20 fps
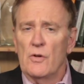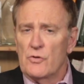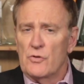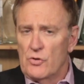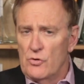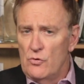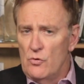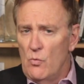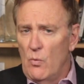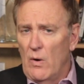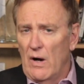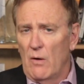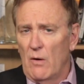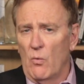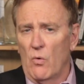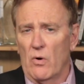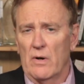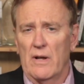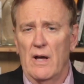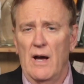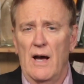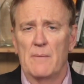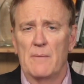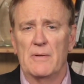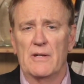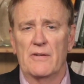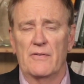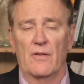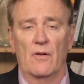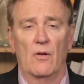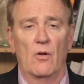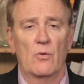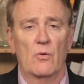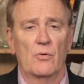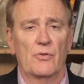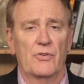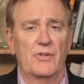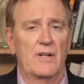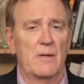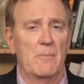two well-worn copies of the
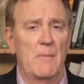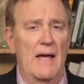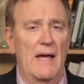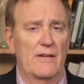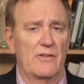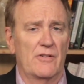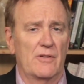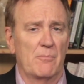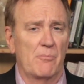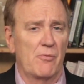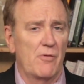local city magazine